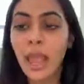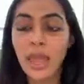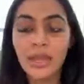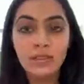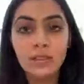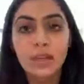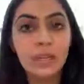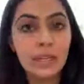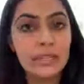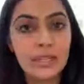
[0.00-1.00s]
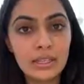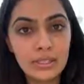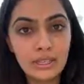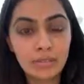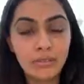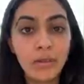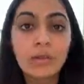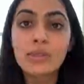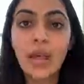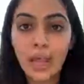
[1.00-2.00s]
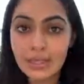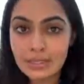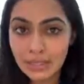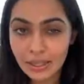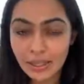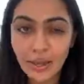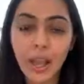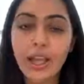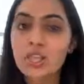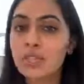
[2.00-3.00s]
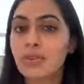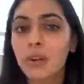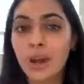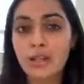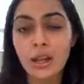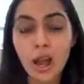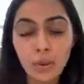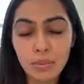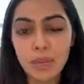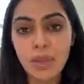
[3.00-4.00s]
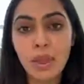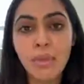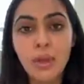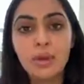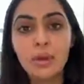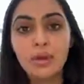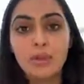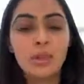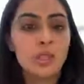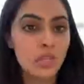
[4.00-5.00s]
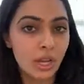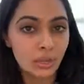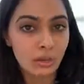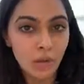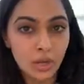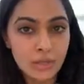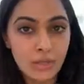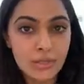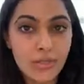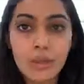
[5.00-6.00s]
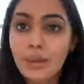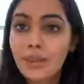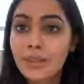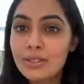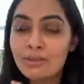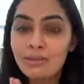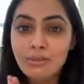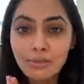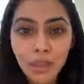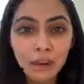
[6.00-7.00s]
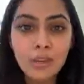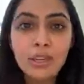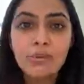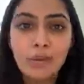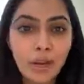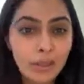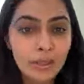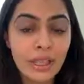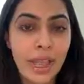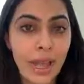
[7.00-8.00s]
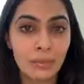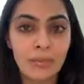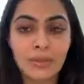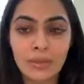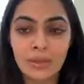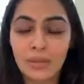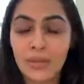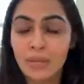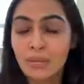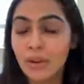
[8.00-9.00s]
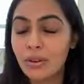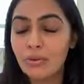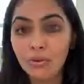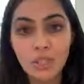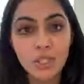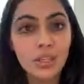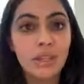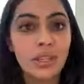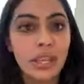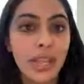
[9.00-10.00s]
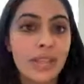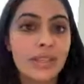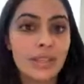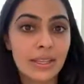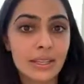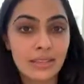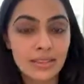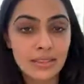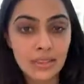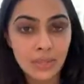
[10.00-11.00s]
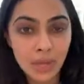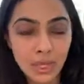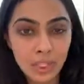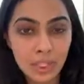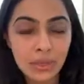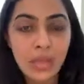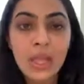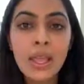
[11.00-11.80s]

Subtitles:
And it's not that I didn't take the photos, I did. I just forgot to upload them and go through the check-in process. This very rarely happens to me, but unfortunately it did in this situation.